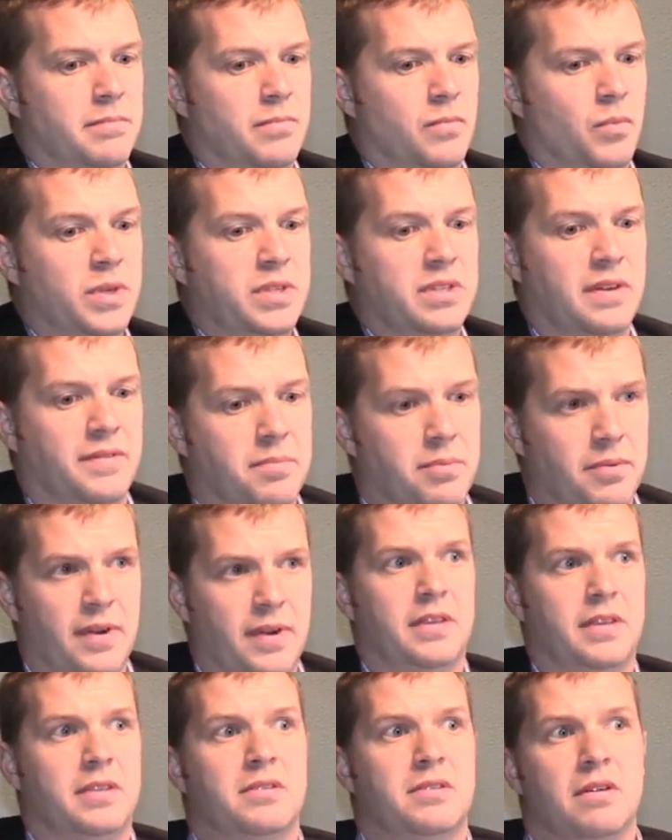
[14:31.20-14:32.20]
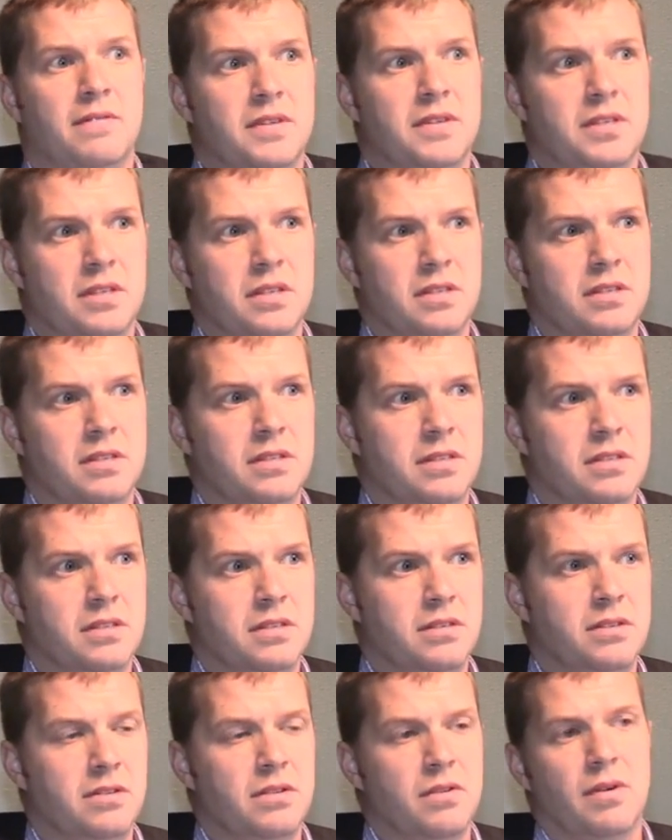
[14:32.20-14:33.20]
we still have to provide these services
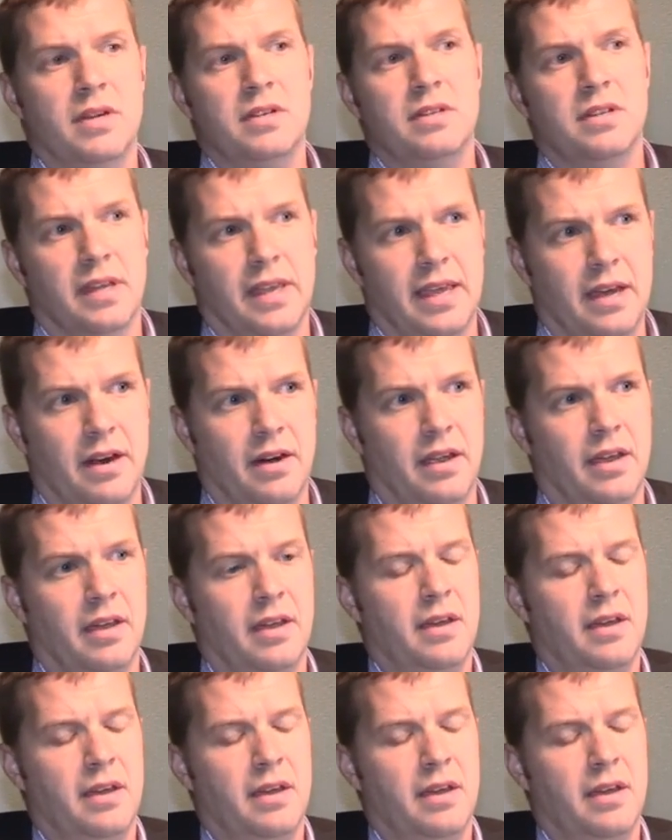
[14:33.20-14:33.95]
to the rest of the county.